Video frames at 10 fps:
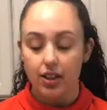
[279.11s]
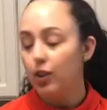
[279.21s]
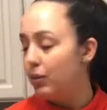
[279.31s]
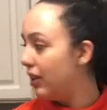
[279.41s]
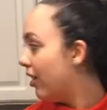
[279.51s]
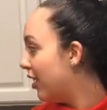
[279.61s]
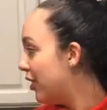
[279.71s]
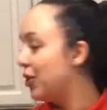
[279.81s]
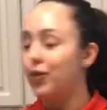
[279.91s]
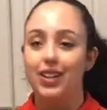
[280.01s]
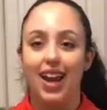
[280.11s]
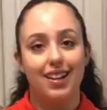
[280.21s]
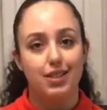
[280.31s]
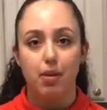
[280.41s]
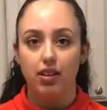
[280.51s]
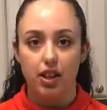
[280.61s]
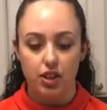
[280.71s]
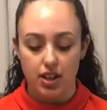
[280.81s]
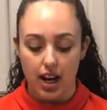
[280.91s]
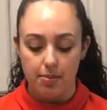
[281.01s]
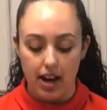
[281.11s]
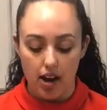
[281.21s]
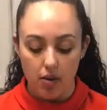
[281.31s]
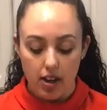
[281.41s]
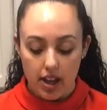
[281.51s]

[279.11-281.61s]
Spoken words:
a little bit longer than overnight. It's about lunchtime now.